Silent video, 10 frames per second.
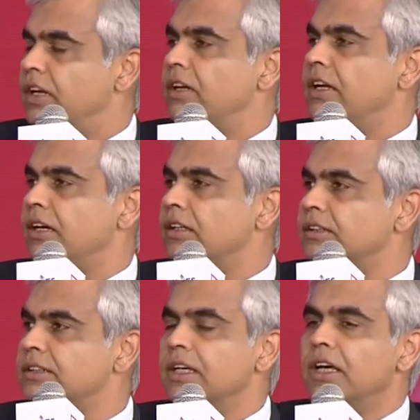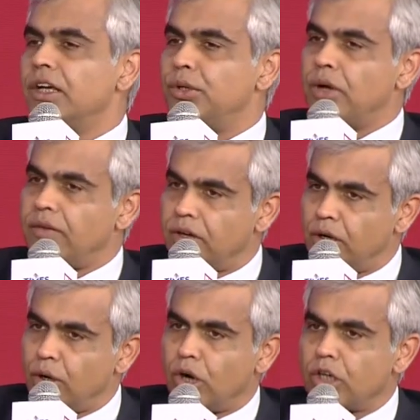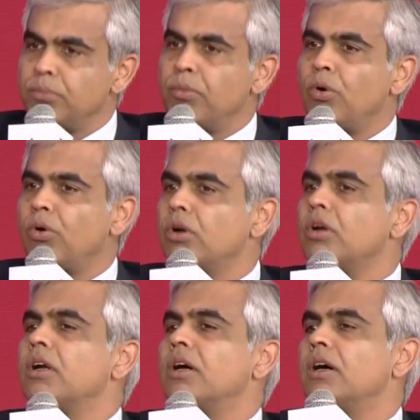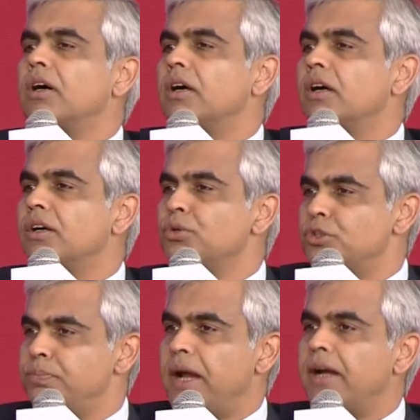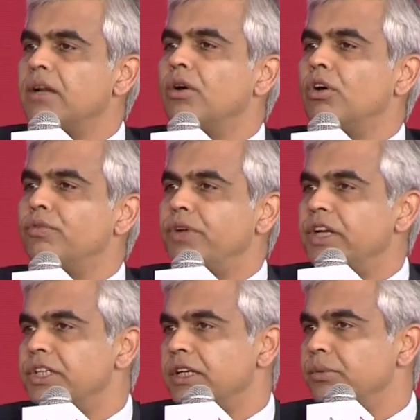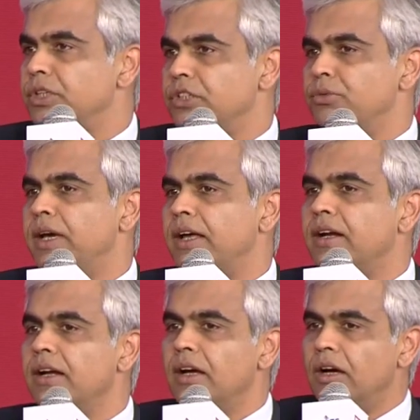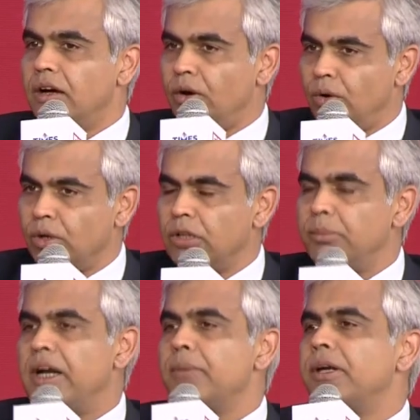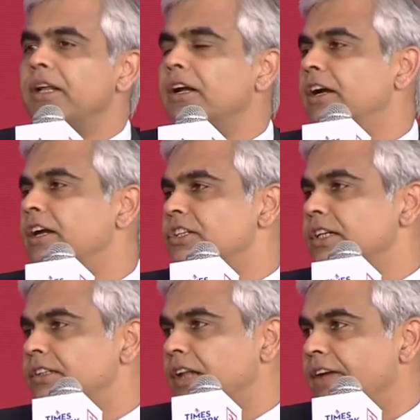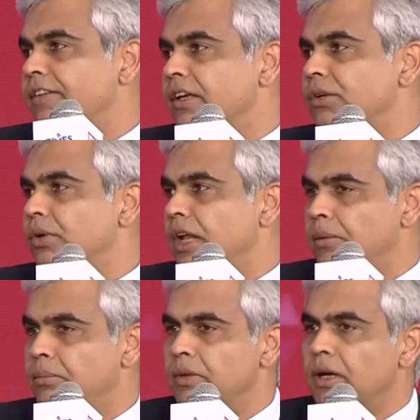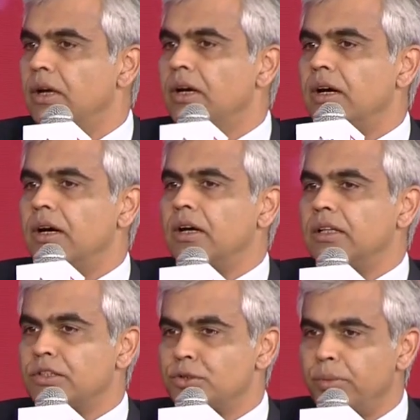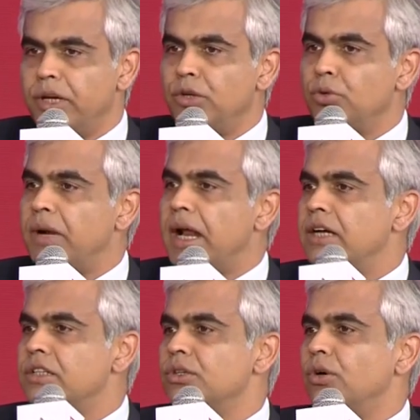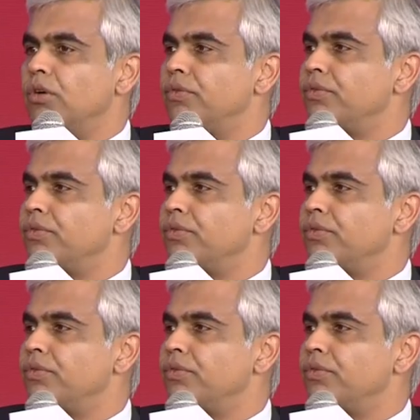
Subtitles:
years. You have a lot more to spend on finishing, which is where all the building material industry is thriving. You name, there's so many new brands of